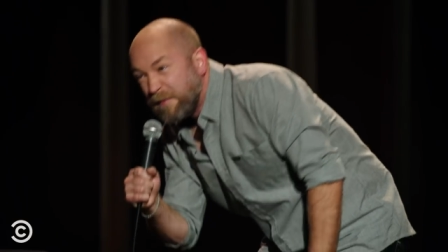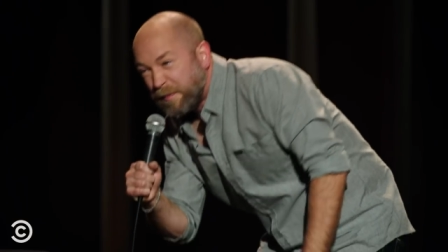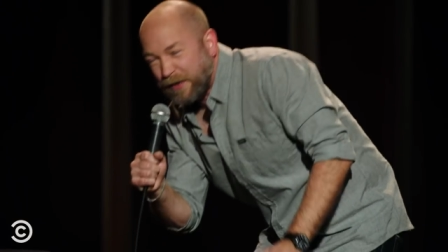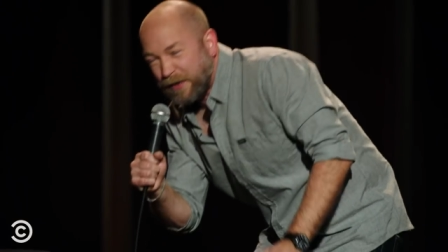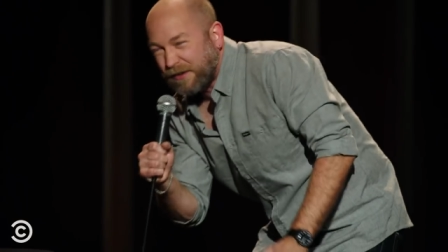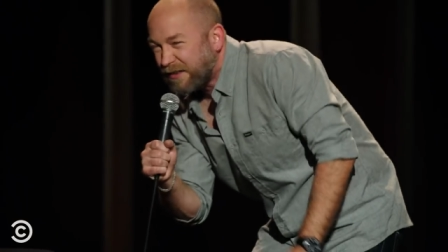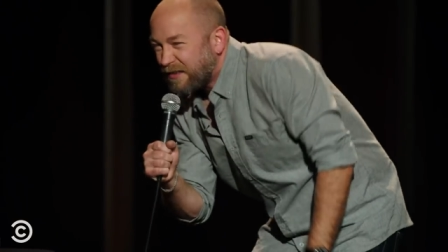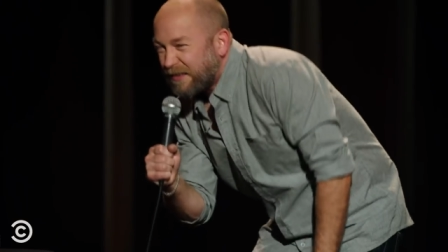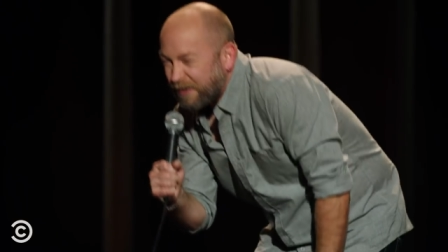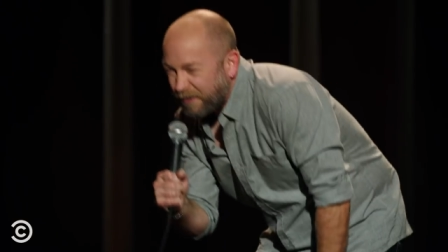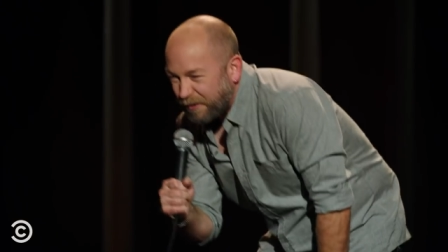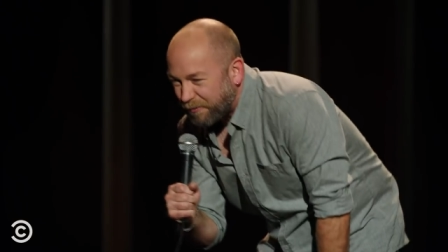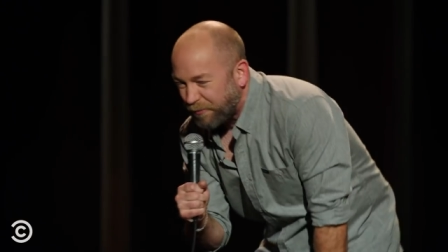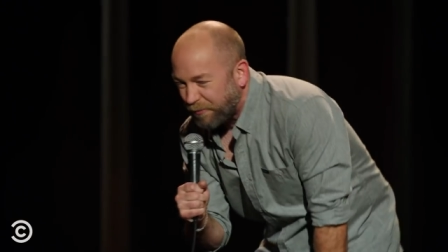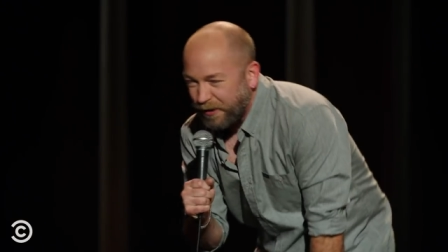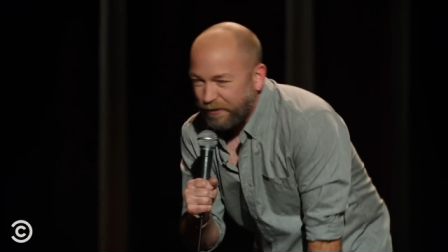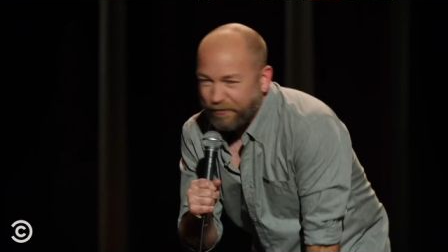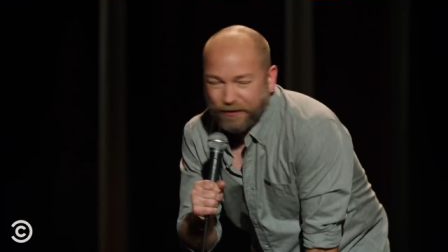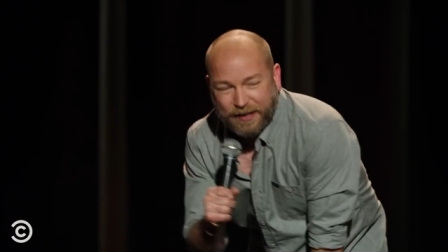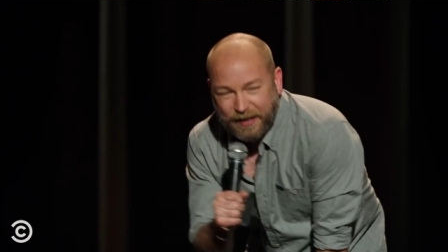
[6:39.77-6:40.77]
But you're still in
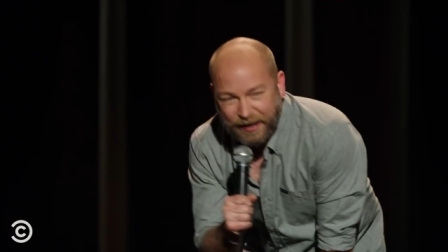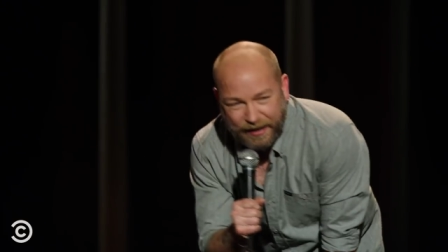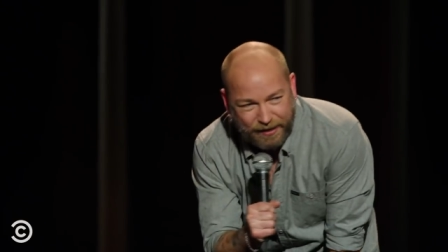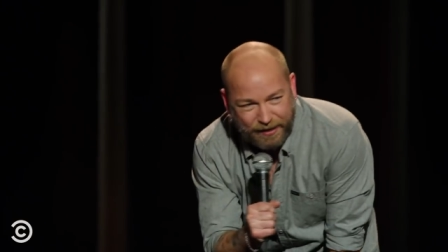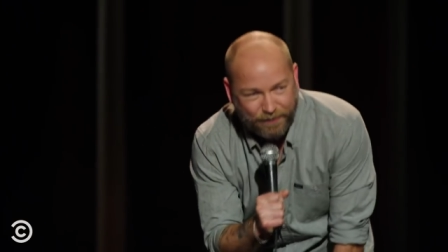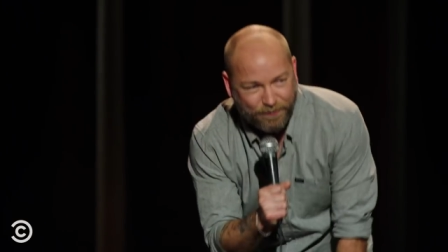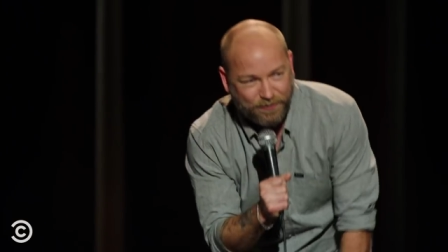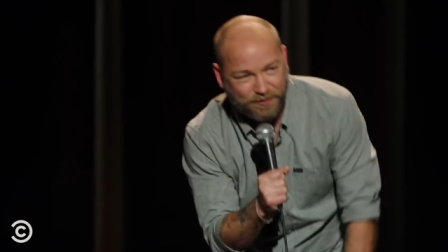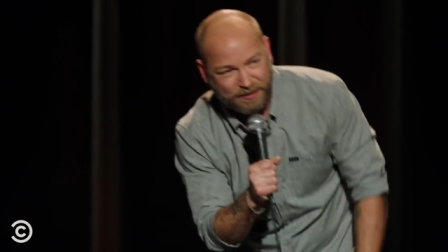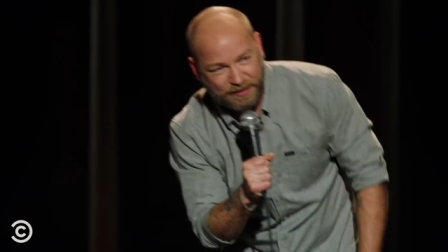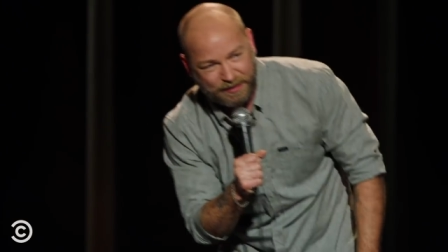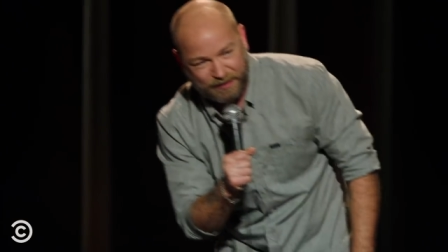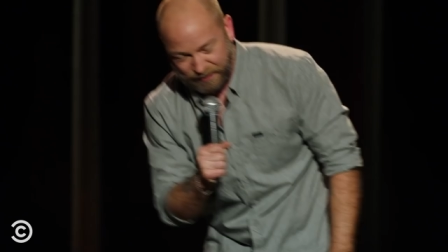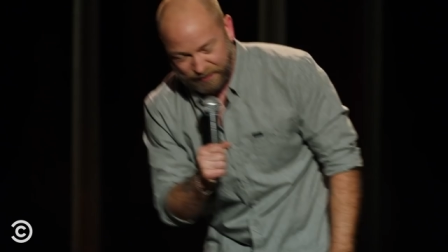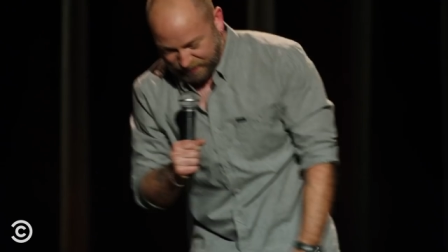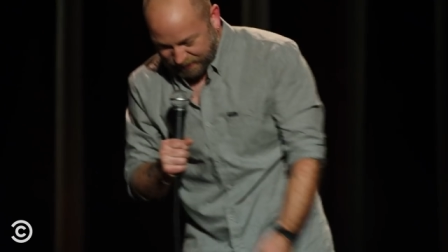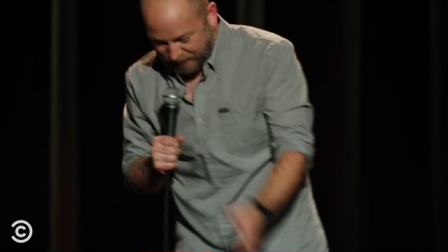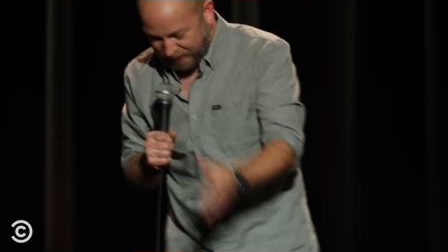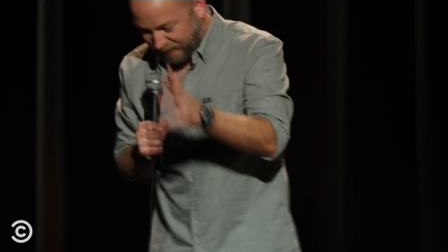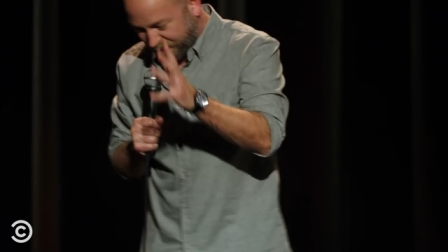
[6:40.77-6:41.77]
front of a KFC.
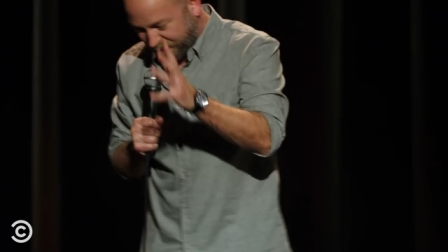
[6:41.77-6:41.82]
It's kind